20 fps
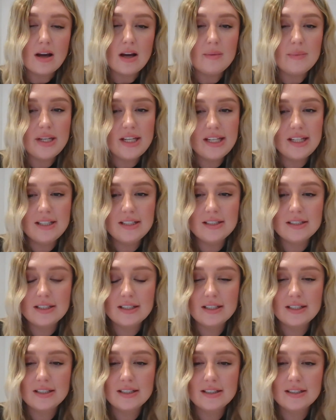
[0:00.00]
mean,
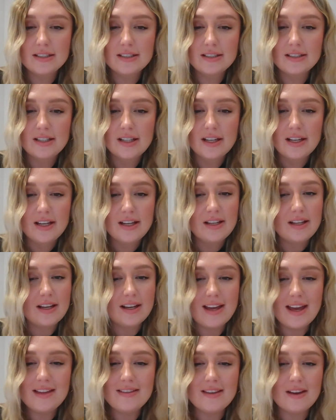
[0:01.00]

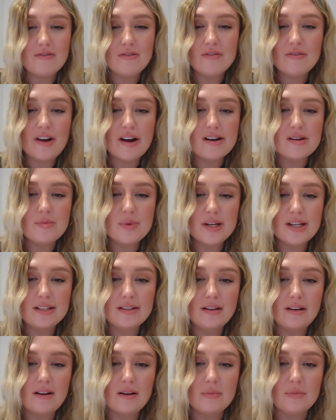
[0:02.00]
again, they're a very weird
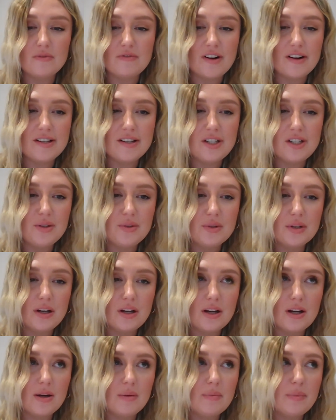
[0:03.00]
club, very new
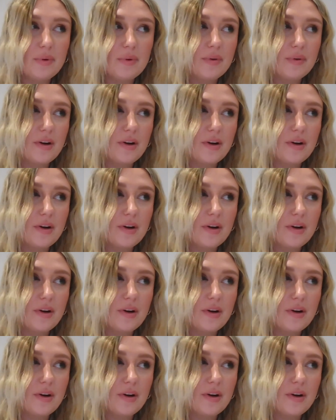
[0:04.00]
club.